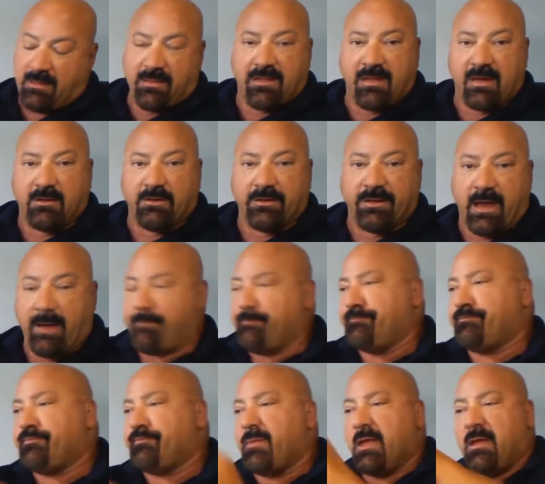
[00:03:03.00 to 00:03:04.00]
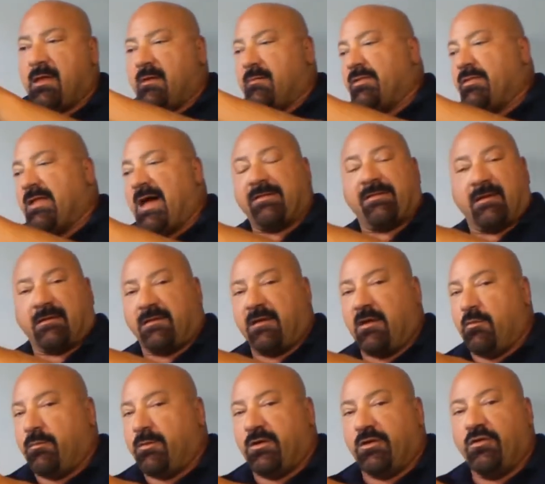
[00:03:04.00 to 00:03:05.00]
sealed up. Plastic
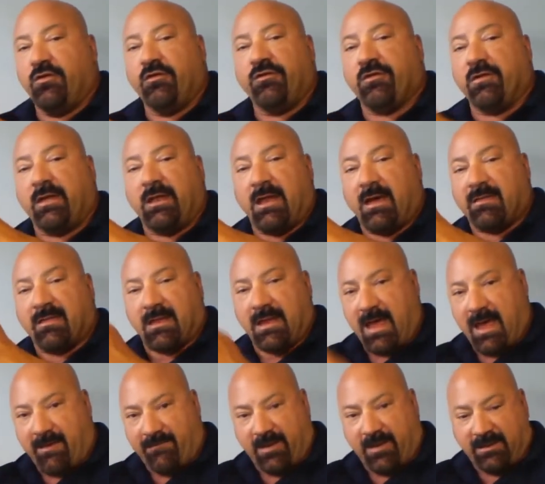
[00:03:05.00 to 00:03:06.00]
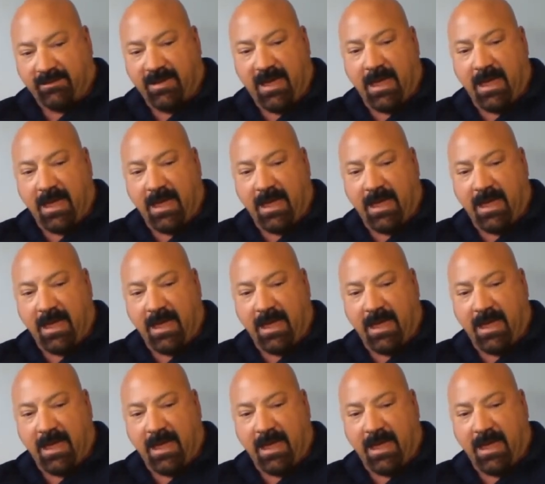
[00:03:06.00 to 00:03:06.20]
tube usually doesn't have any